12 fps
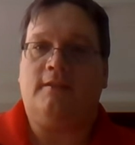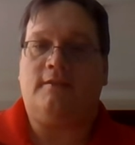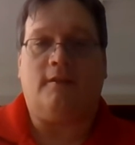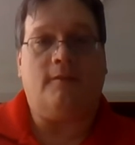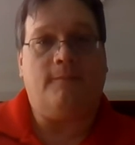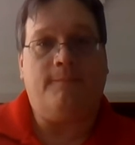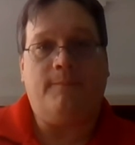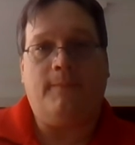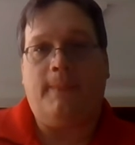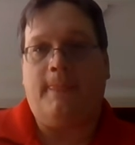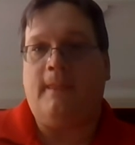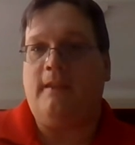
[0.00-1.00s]
So
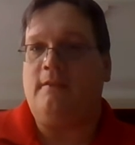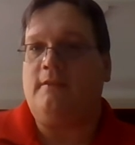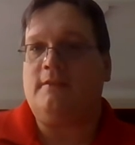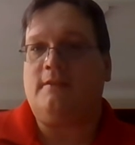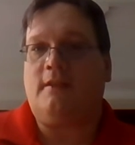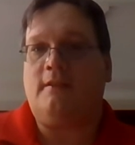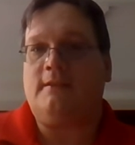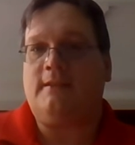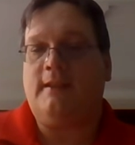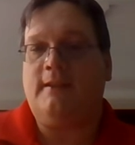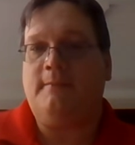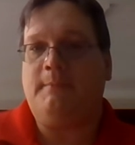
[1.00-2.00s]
you can start
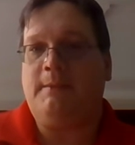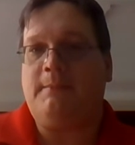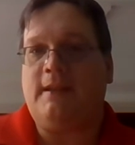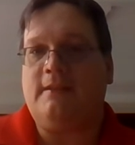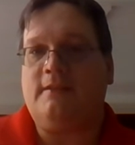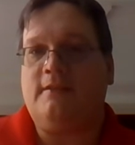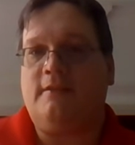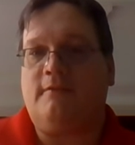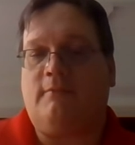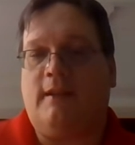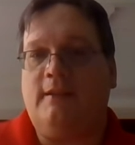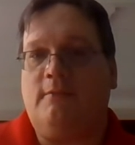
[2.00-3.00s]
sending me
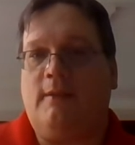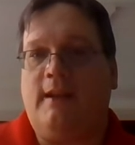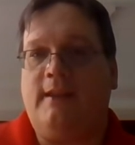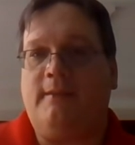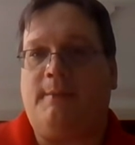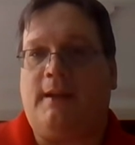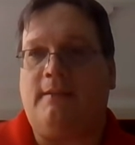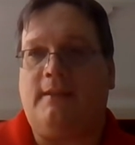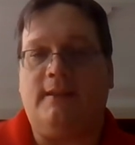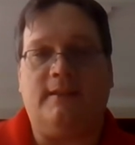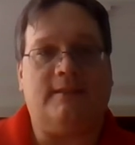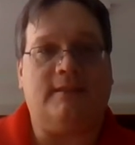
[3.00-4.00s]
messages right away about
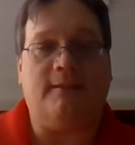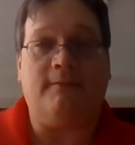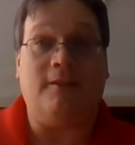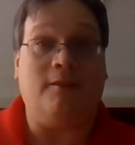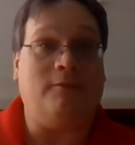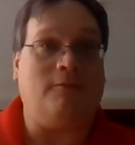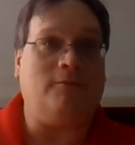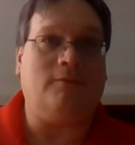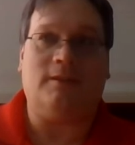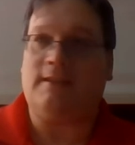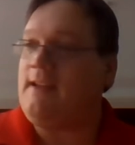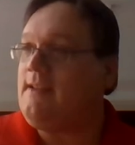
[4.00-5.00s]
things that you
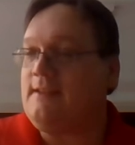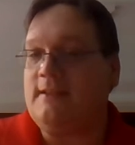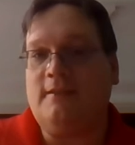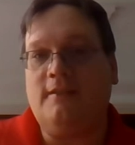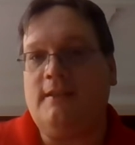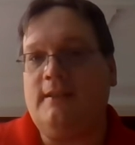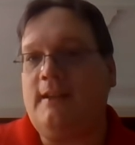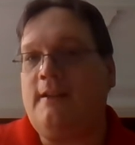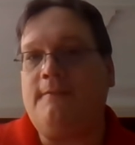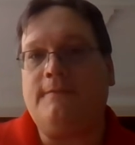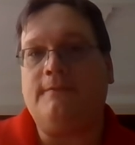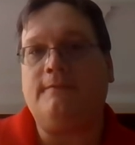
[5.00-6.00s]
say, is this good
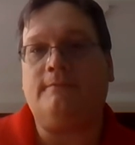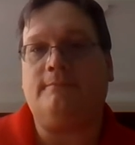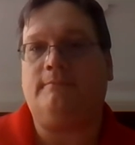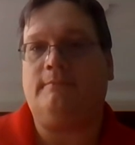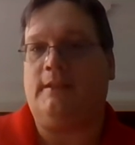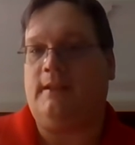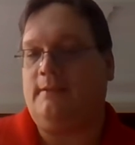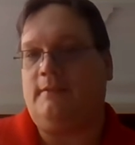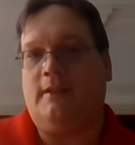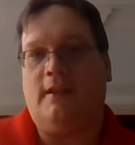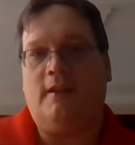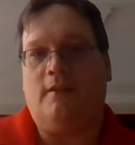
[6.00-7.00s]
enough?
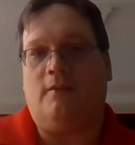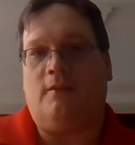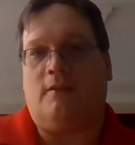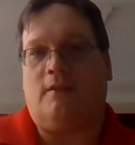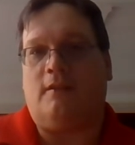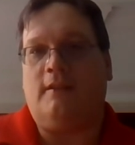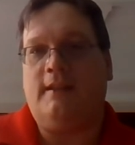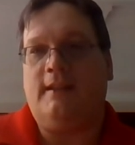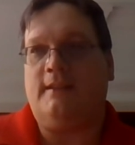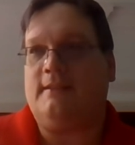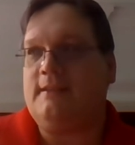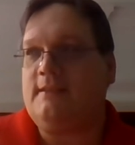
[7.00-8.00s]
Or
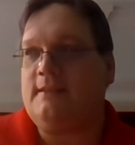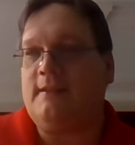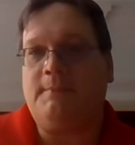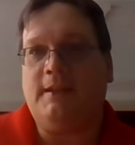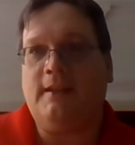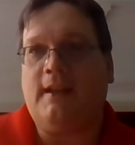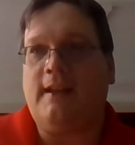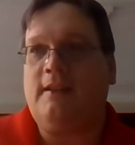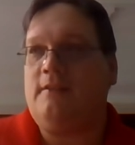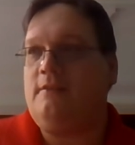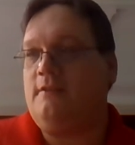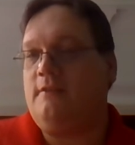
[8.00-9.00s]
is this something I
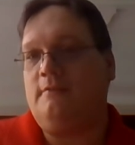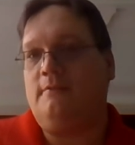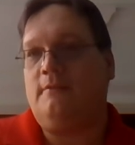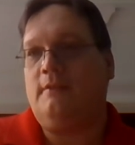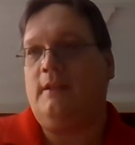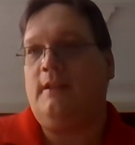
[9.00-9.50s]
could do?